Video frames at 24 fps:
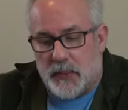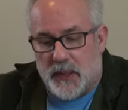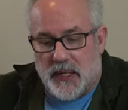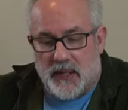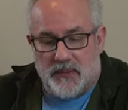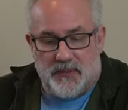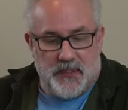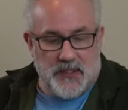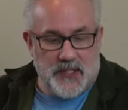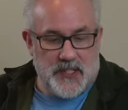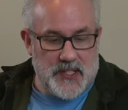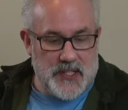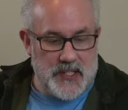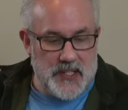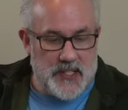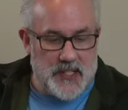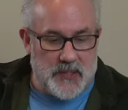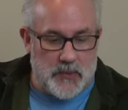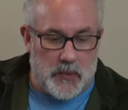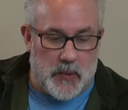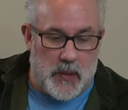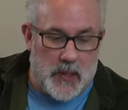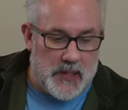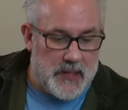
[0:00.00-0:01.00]
and if you
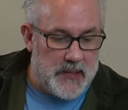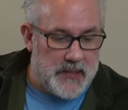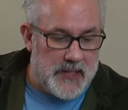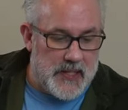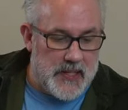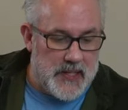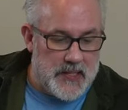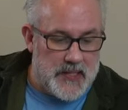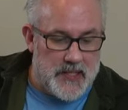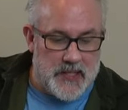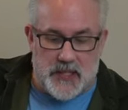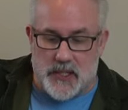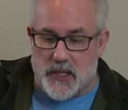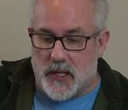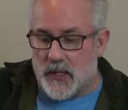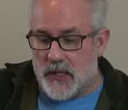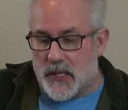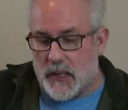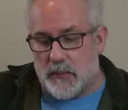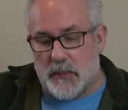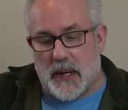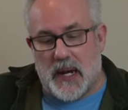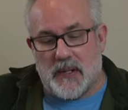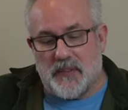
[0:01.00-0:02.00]
see one of these, you know,
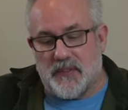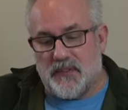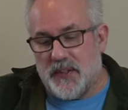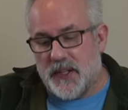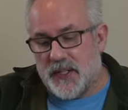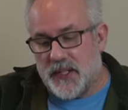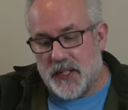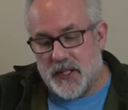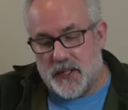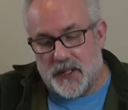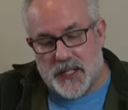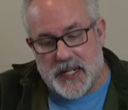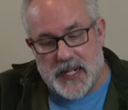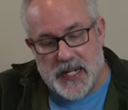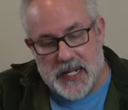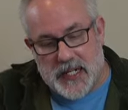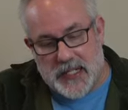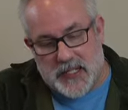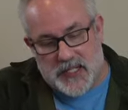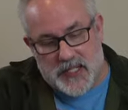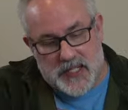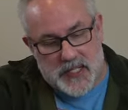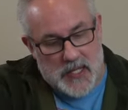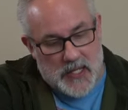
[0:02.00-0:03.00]
that might fit your
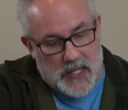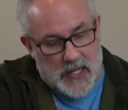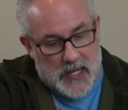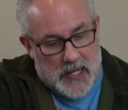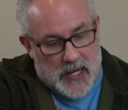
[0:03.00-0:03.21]
needs.